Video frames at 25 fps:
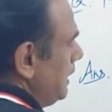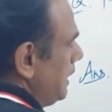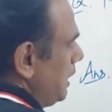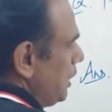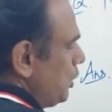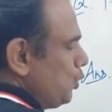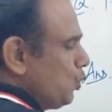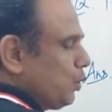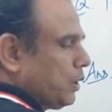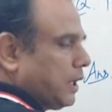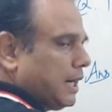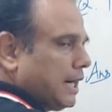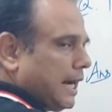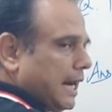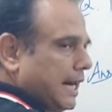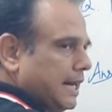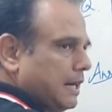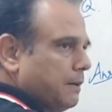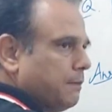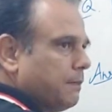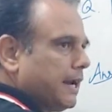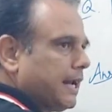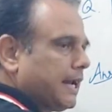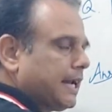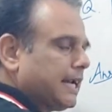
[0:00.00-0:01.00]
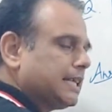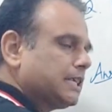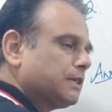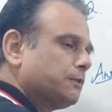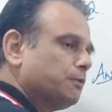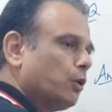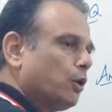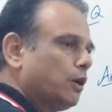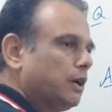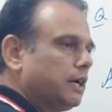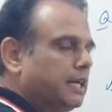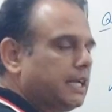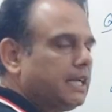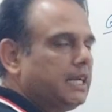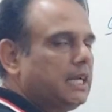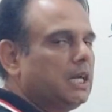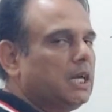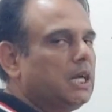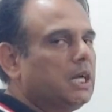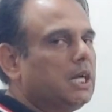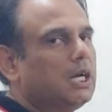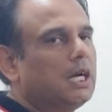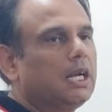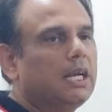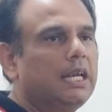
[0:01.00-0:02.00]
You can write in bracket small t,
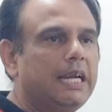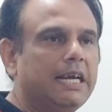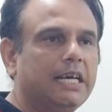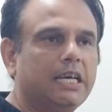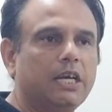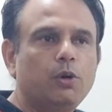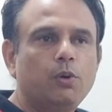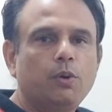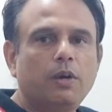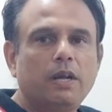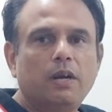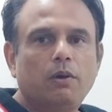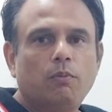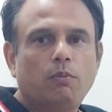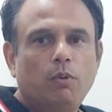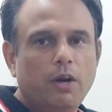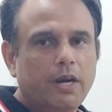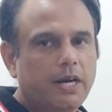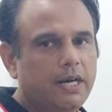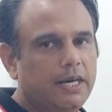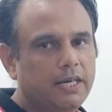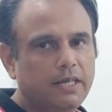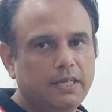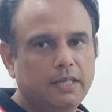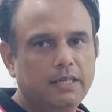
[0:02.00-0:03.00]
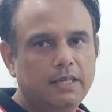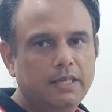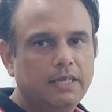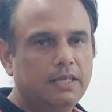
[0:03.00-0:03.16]
later you can avoid it.